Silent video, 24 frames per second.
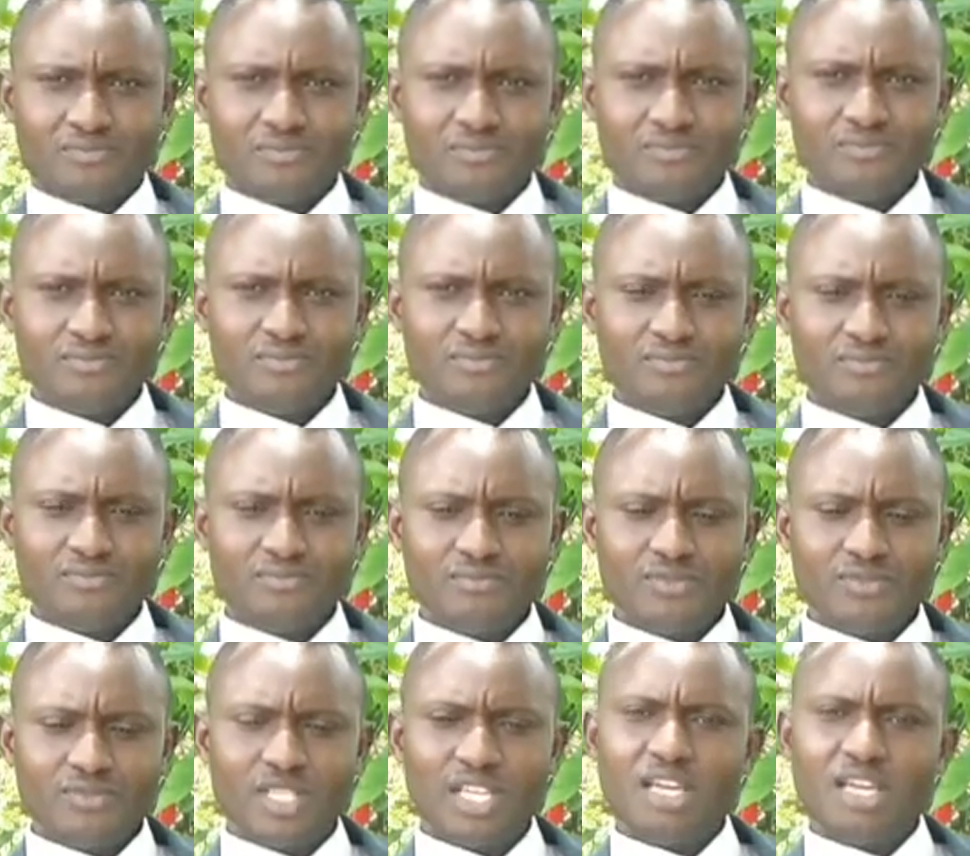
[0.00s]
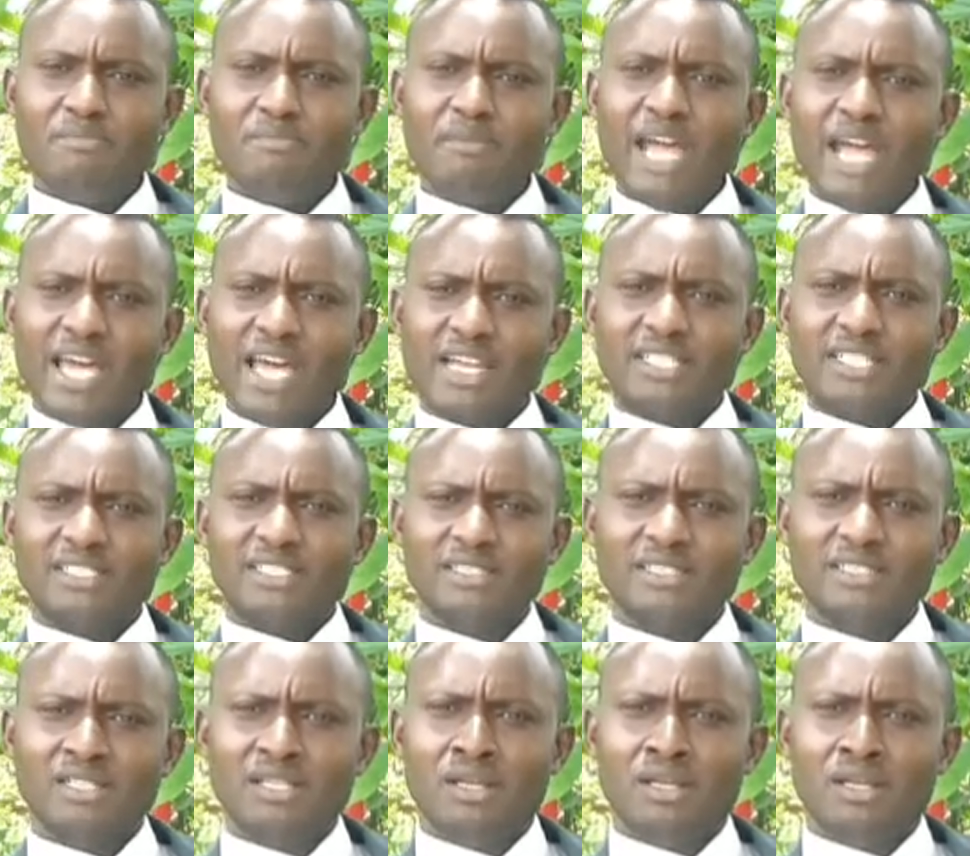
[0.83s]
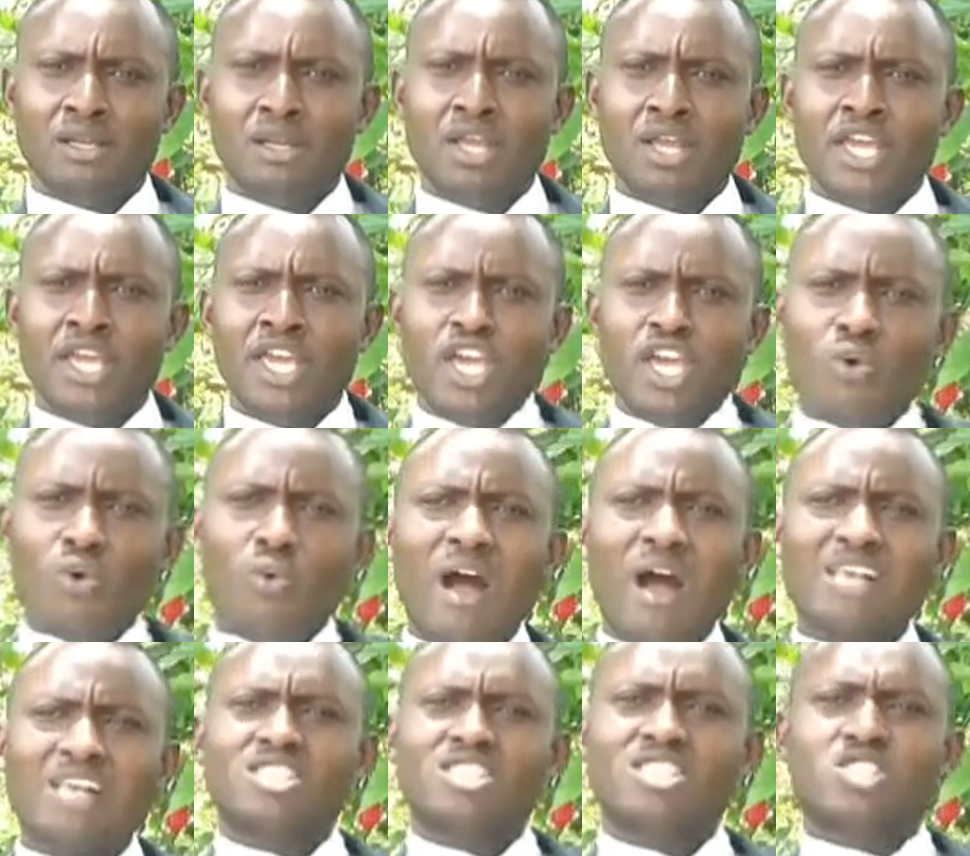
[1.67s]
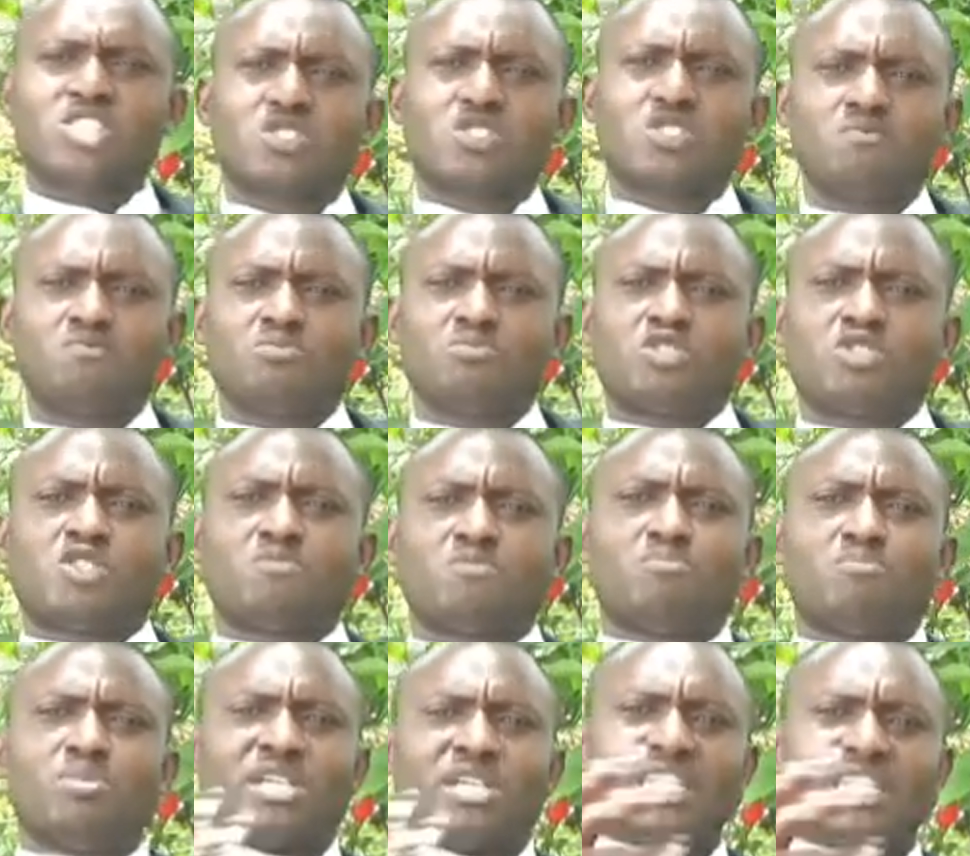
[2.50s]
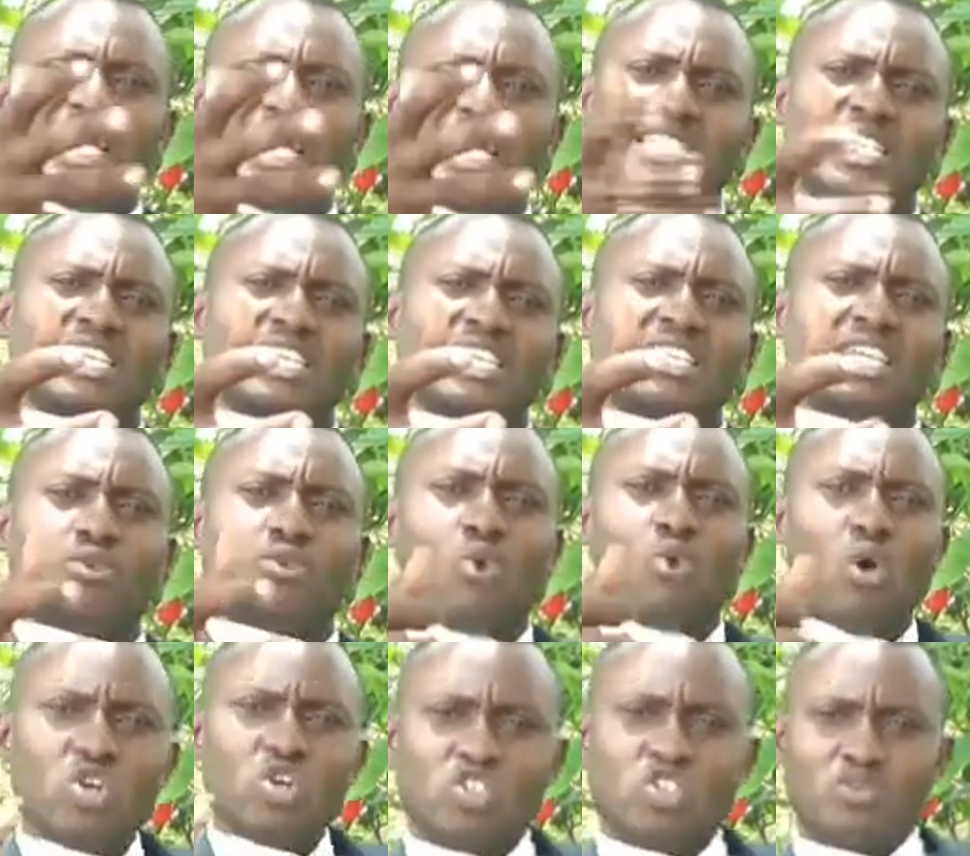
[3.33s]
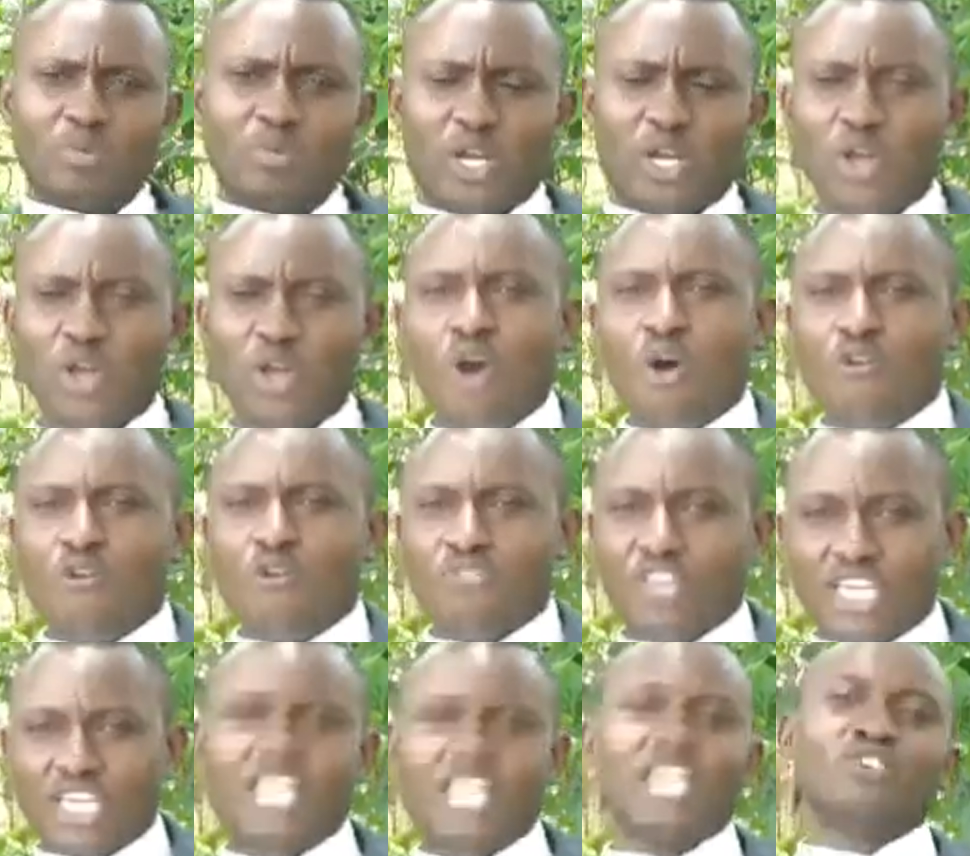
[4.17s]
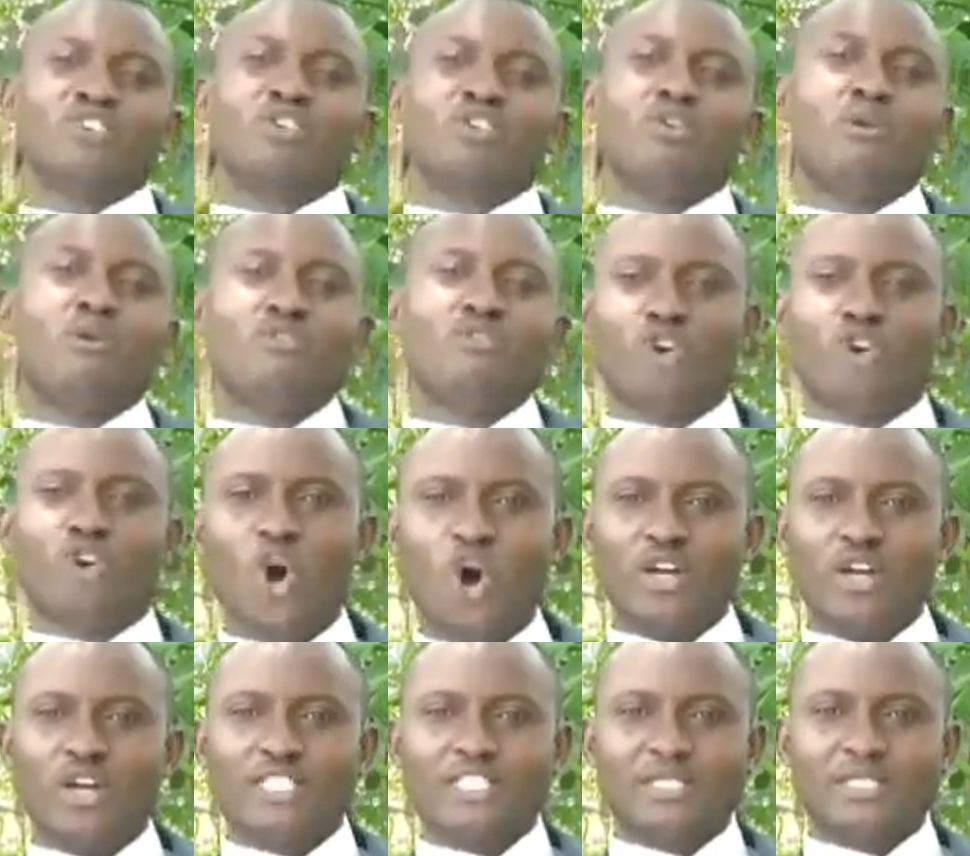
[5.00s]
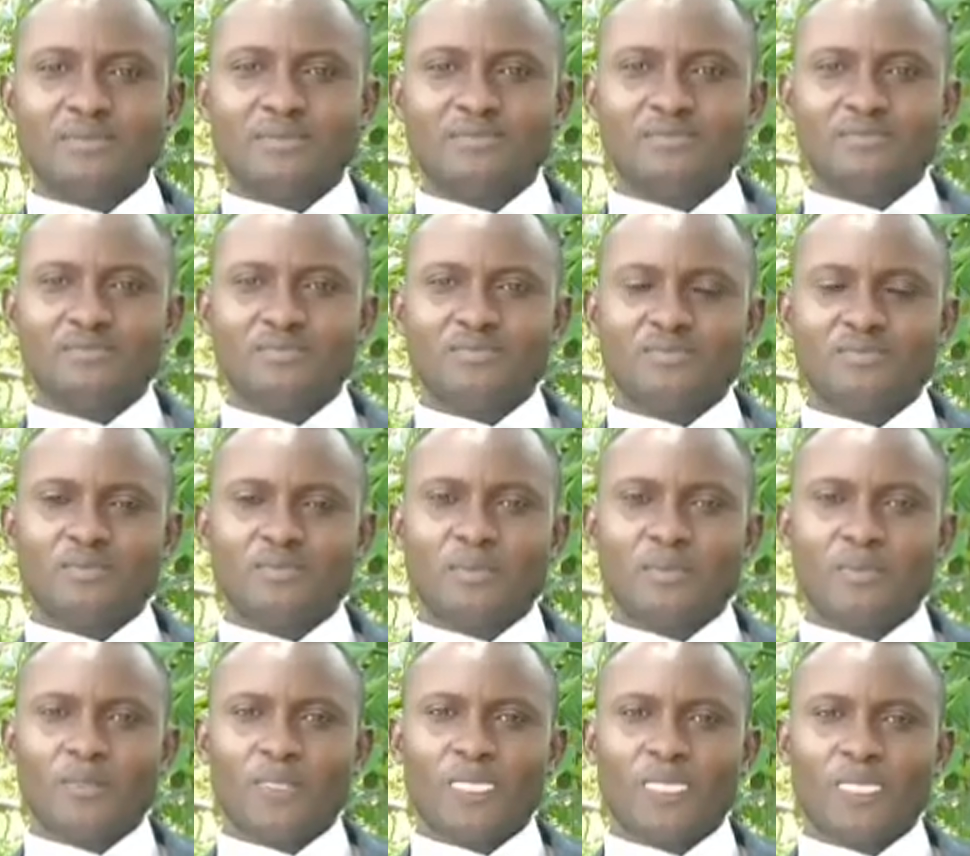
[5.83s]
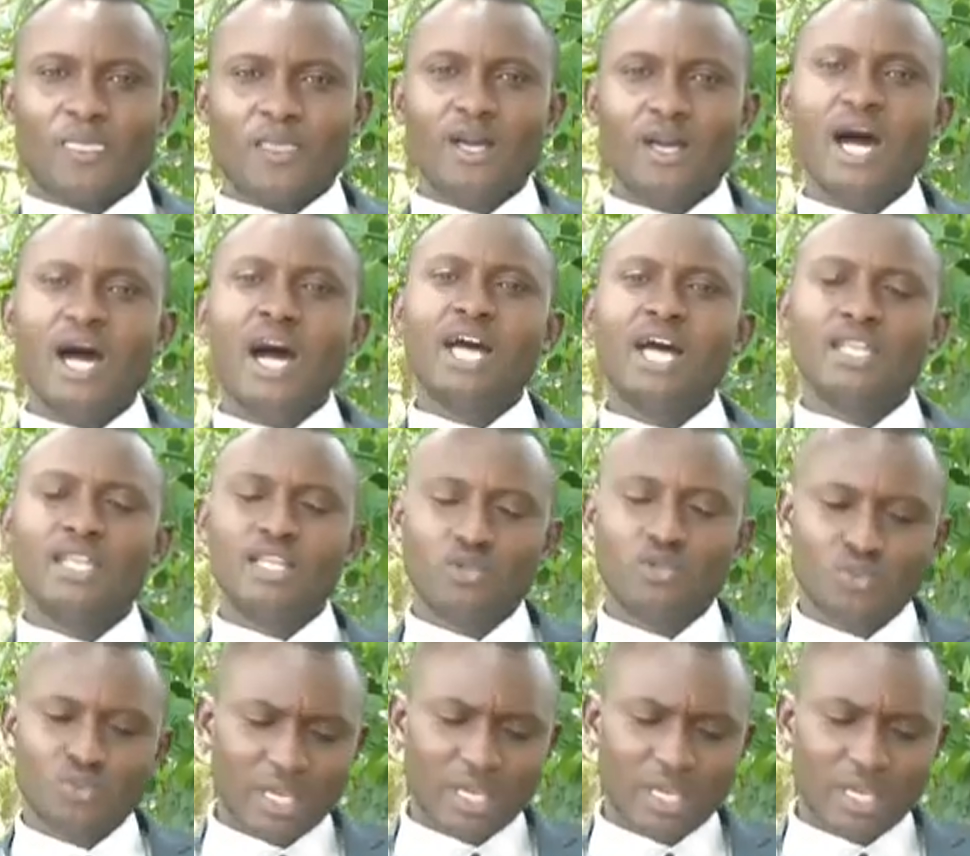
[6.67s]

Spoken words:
Amen. He was spreading the gospel of the kingdom of God. Hallelujah. Amen.